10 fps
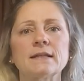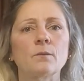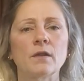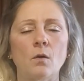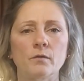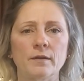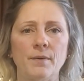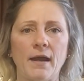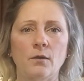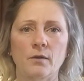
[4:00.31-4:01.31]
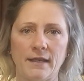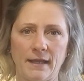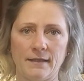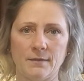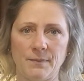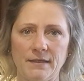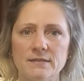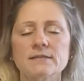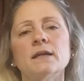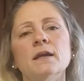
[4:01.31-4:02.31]
that we only buy organic
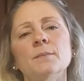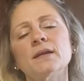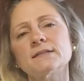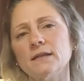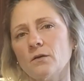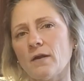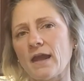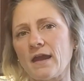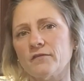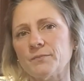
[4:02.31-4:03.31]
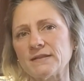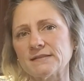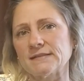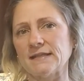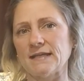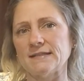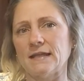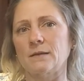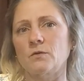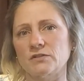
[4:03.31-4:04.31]
beans because they don't have pesticides
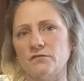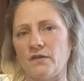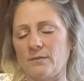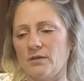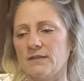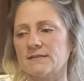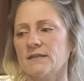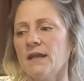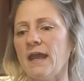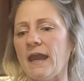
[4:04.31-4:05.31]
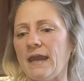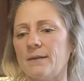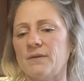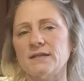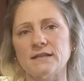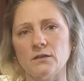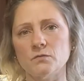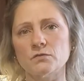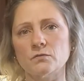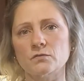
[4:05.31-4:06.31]
on them, which is fabulous. And because I
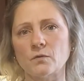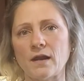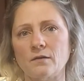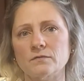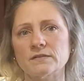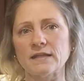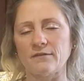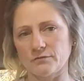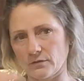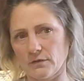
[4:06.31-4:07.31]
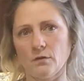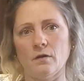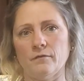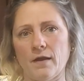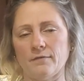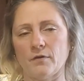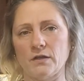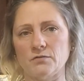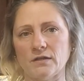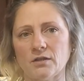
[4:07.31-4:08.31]
use those grounds after I've
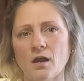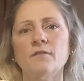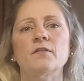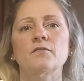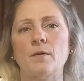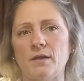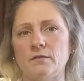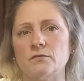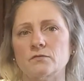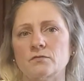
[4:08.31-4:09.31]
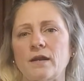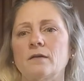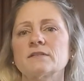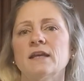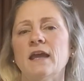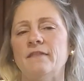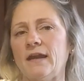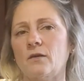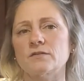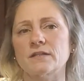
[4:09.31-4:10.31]
already drank the coffee from it, I use those grounds.
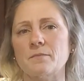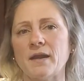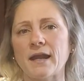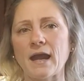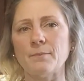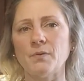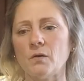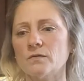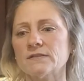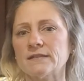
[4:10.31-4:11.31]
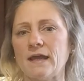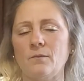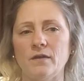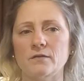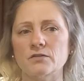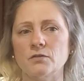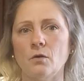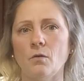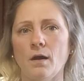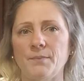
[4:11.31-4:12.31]
That goes into my compost. That way there's
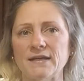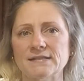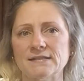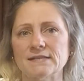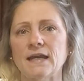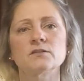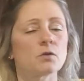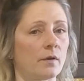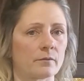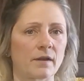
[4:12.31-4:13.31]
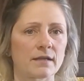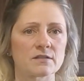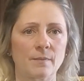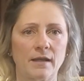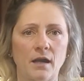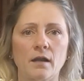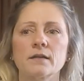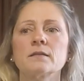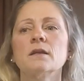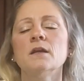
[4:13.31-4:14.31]
no pesticides going right into my
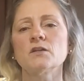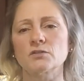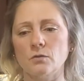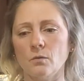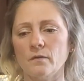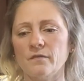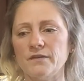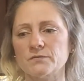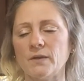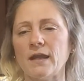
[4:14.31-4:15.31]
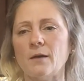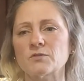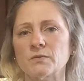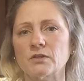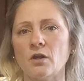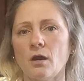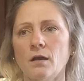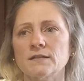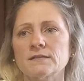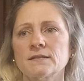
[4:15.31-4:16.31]
garden. So this way it helps with the
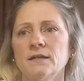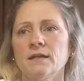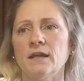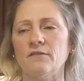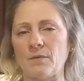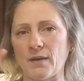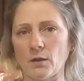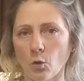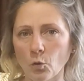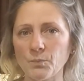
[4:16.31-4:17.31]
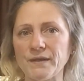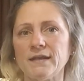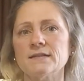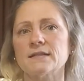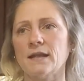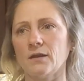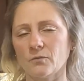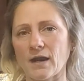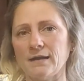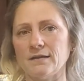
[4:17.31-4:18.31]
cost. If I buy whole beans and I
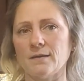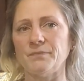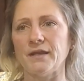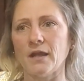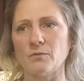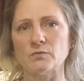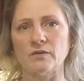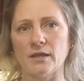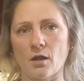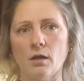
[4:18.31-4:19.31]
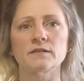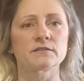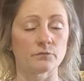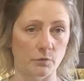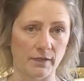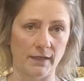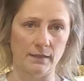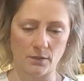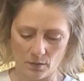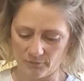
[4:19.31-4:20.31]
grind them, it helps with that cost of
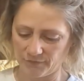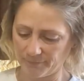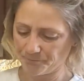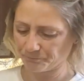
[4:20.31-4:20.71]
organic coffee.